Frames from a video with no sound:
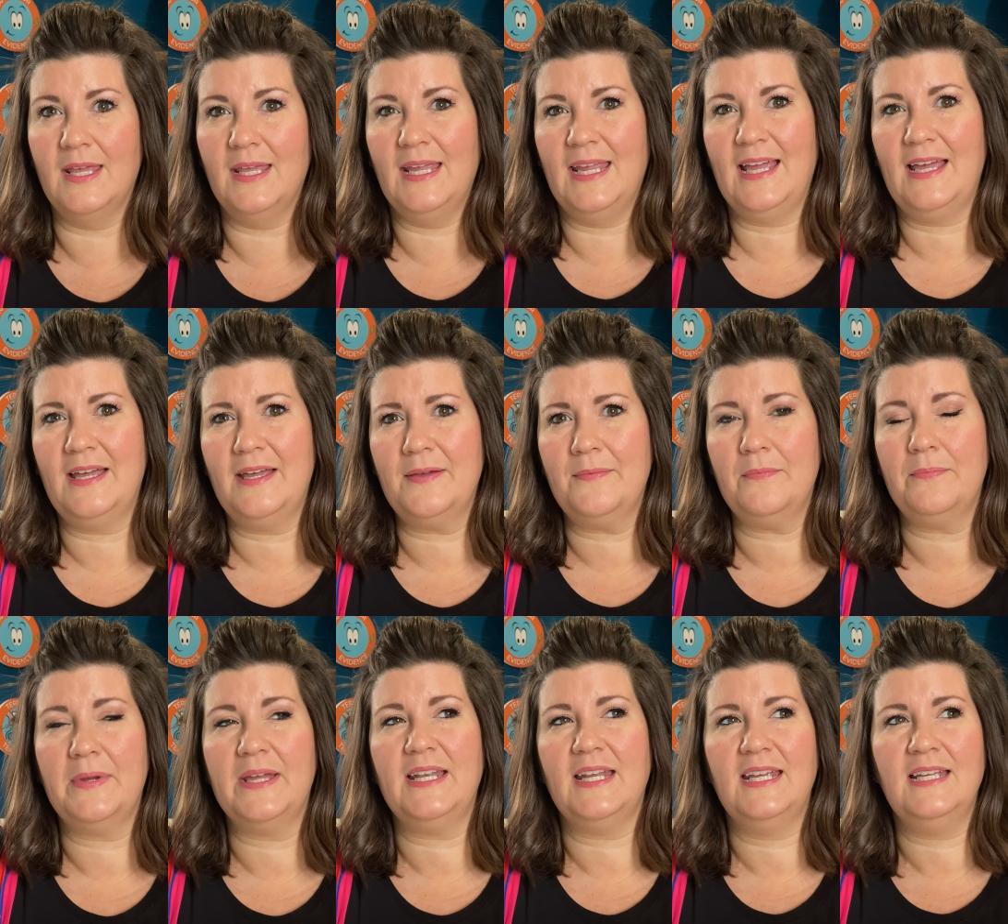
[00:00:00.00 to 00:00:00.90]

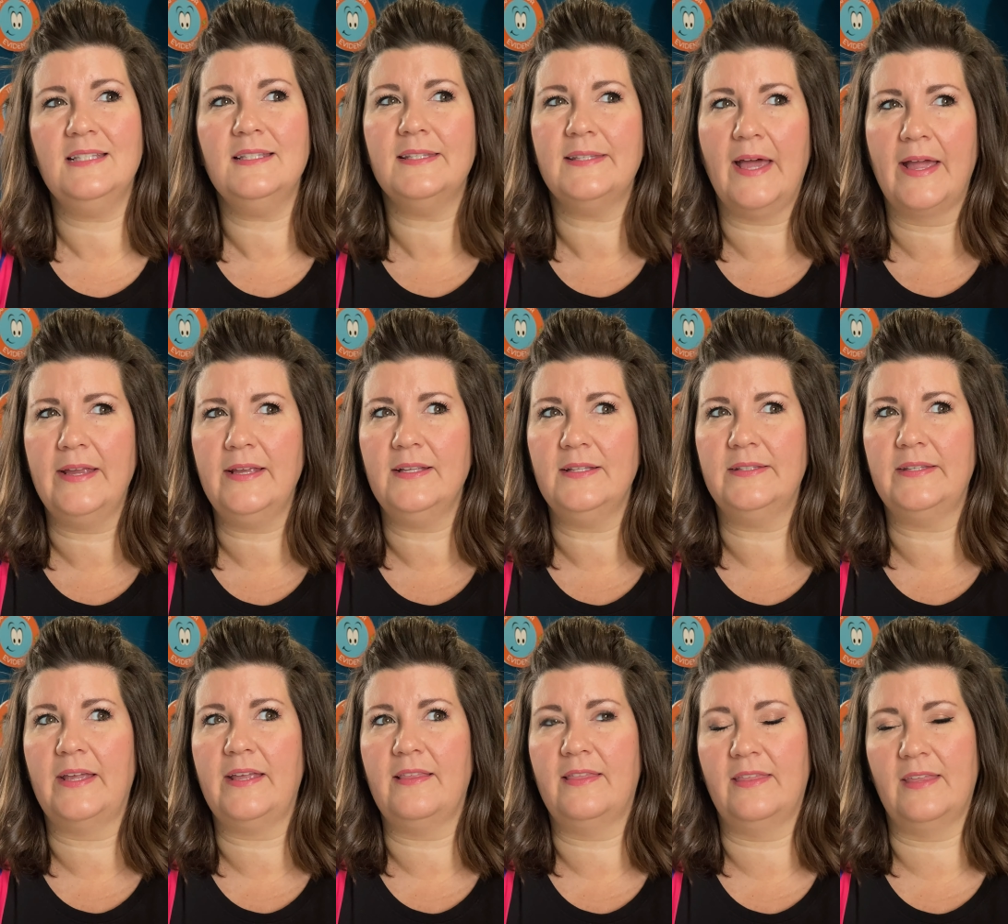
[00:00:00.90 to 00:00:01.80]
But in science,
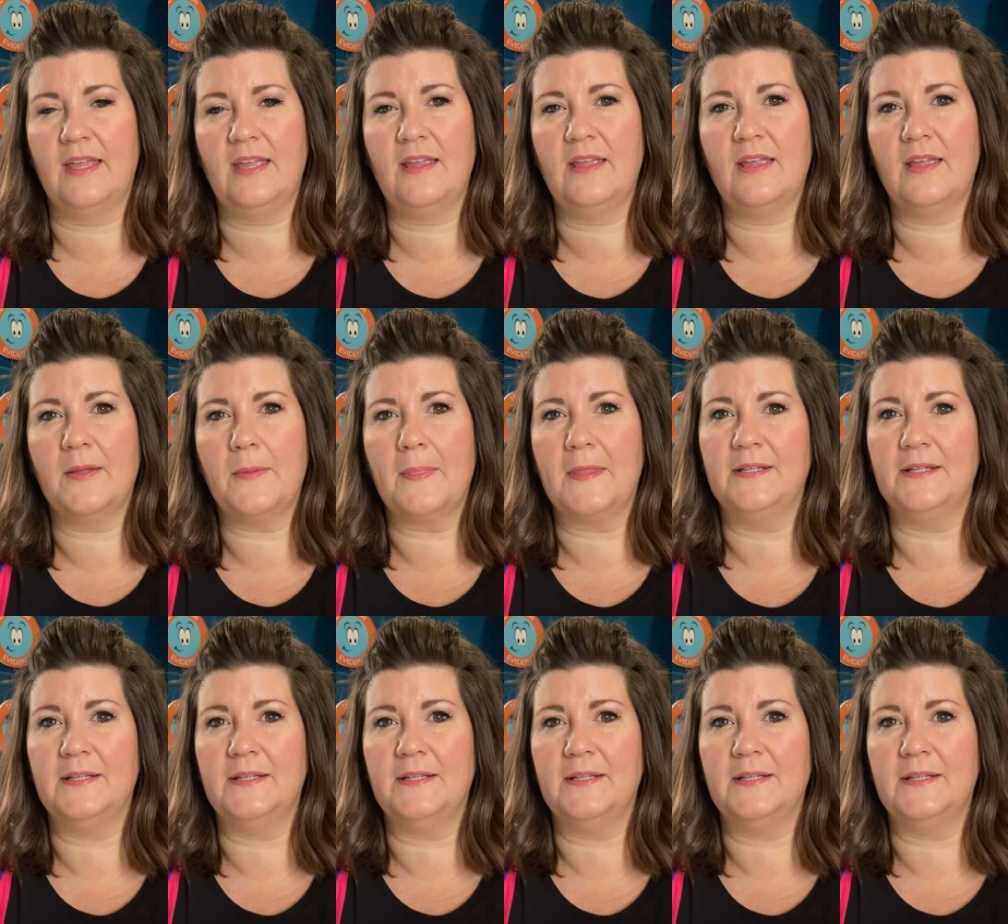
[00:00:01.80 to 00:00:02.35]
I think,